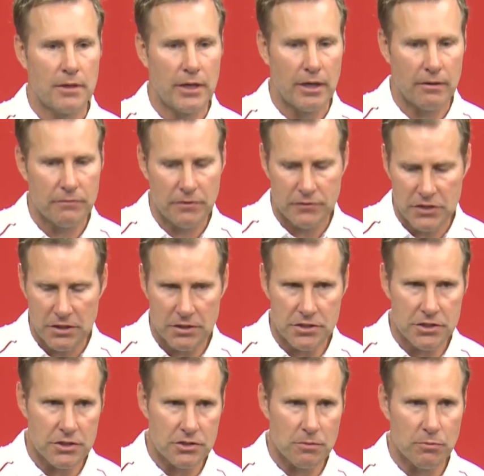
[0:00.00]
Yeah, if you've seen his
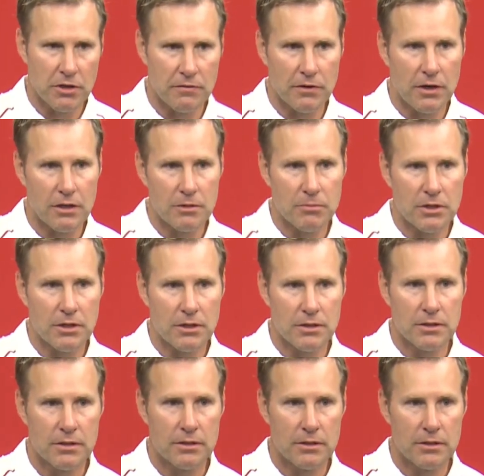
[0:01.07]
sister play volleyball,